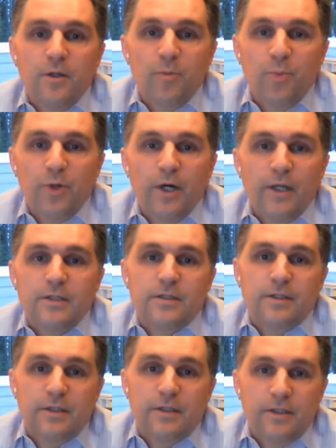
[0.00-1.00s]
but
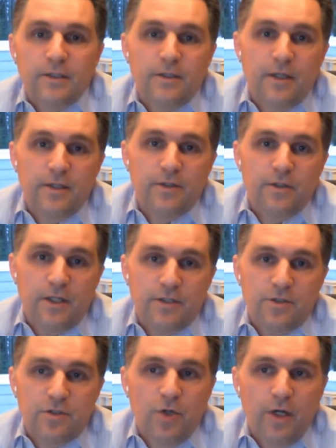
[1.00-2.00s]

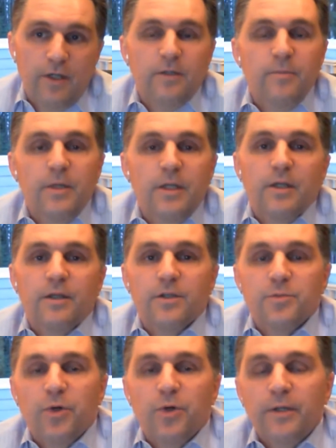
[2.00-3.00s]
that's not immediate at
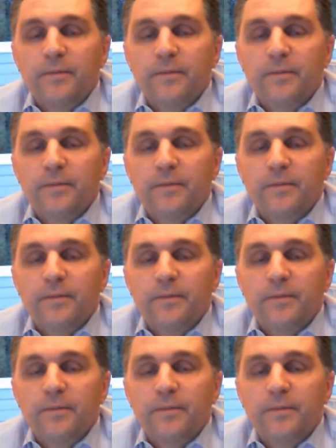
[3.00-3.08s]
this point.